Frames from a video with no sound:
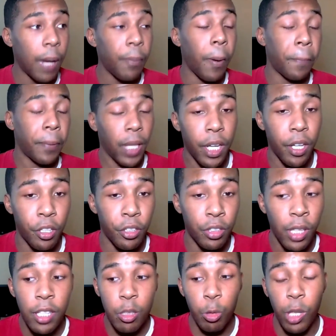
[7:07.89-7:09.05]
type of
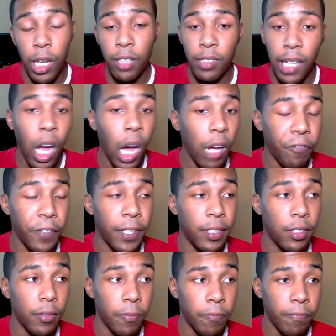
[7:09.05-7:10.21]
players to get us that
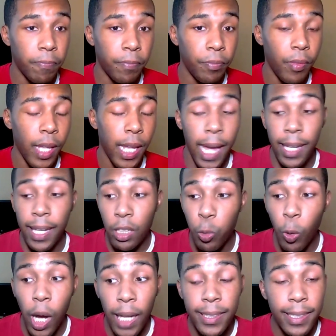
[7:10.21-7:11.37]
offense. And
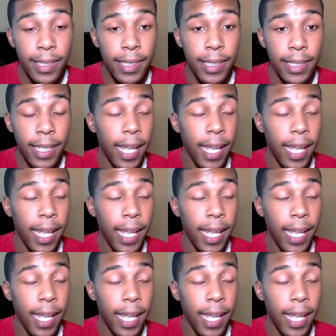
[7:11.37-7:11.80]
guess what?